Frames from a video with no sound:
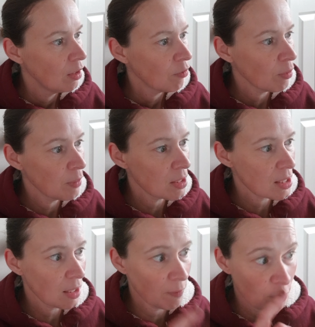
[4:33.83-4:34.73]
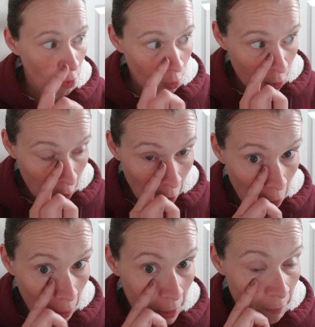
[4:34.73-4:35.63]
From this time forth, no
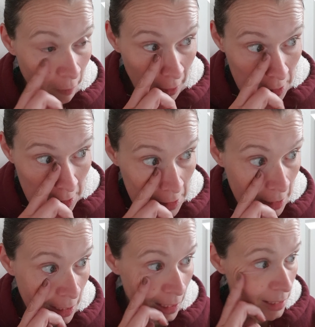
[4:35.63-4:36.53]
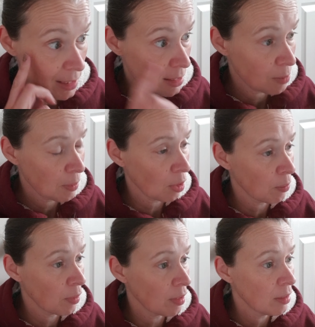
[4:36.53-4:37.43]
one invited the cat to be
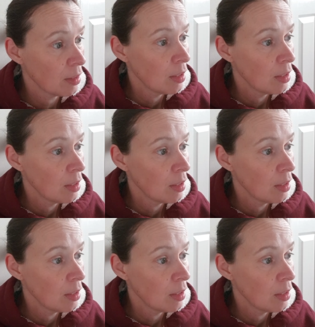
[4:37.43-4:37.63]
godmother,